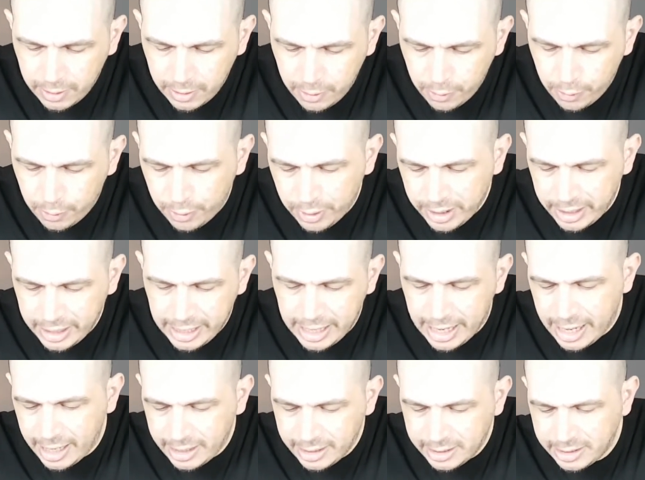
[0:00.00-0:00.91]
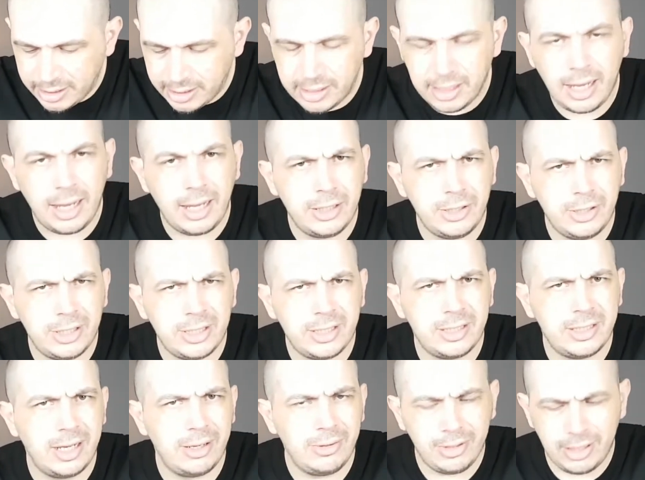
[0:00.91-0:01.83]
Really nice. I
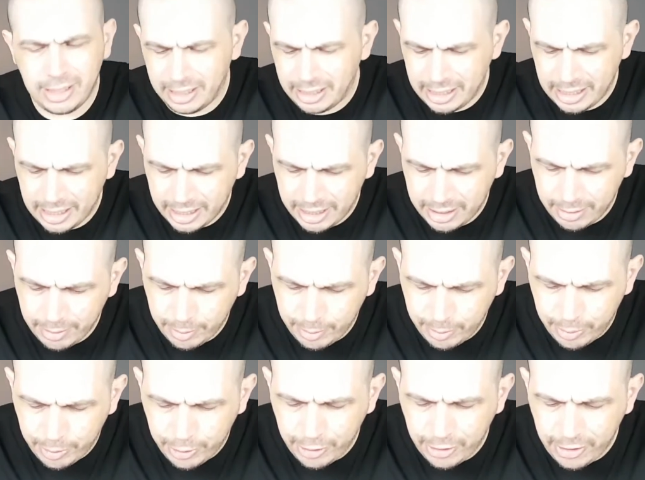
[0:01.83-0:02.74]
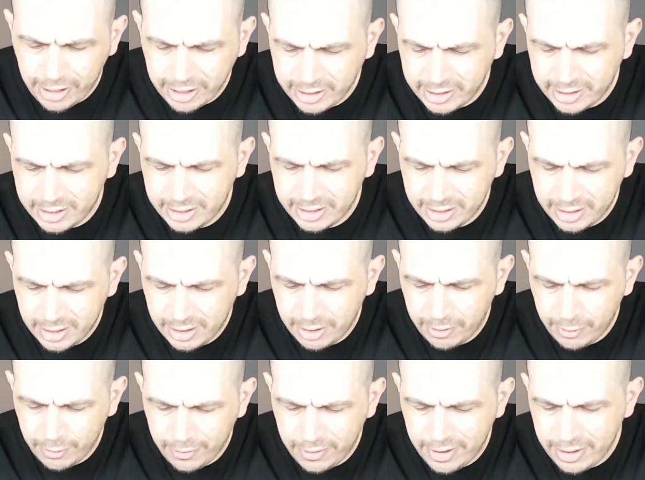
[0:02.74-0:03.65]
just sounded like Borat.
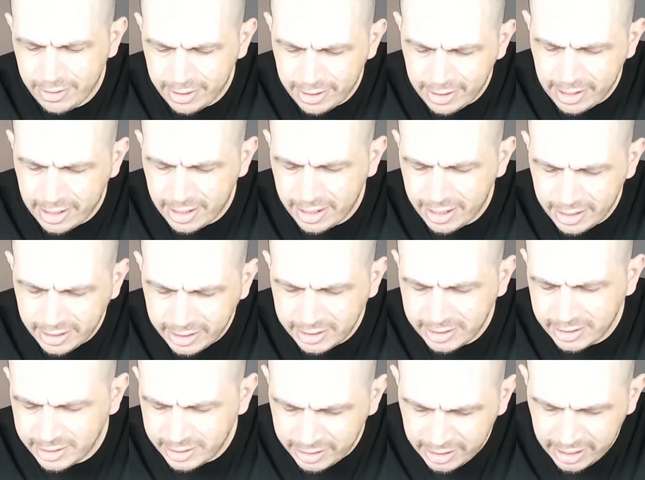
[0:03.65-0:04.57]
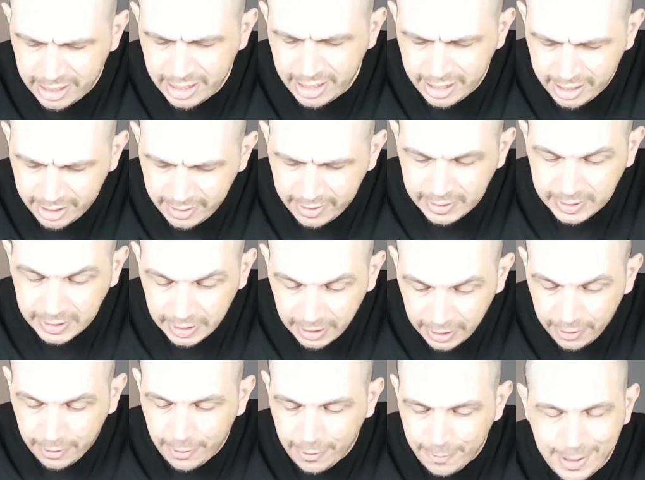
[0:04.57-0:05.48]
Very nice, yeah.
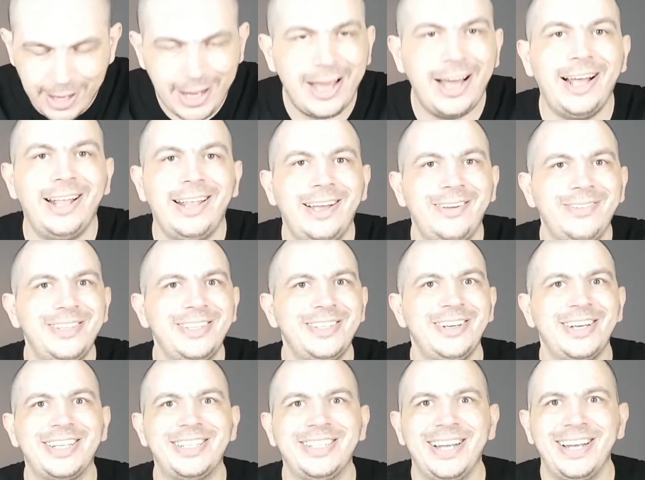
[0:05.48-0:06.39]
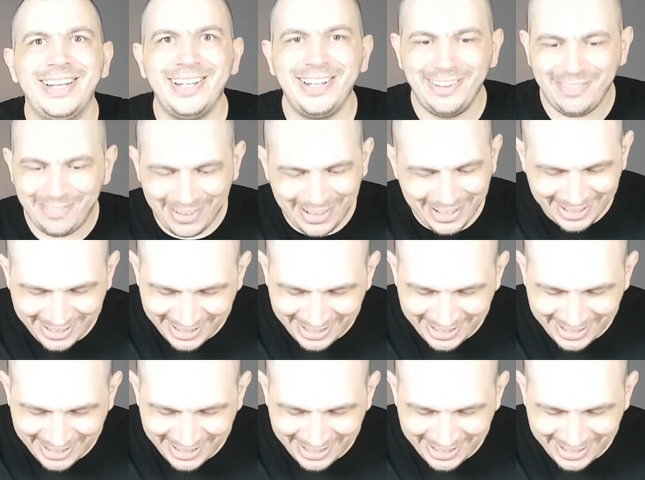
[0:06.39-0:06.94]
Oh my God, I'm so excited about